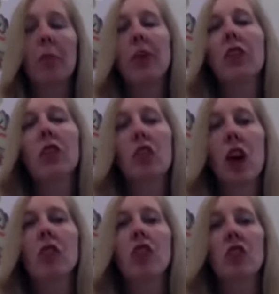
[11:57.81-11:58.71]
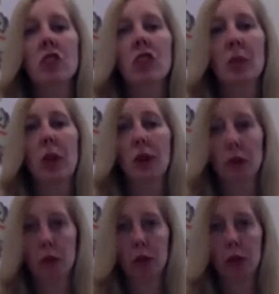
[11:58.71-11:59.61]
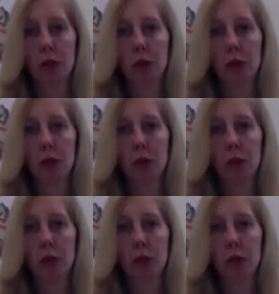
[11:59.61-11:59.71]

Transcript: But it's not just about food,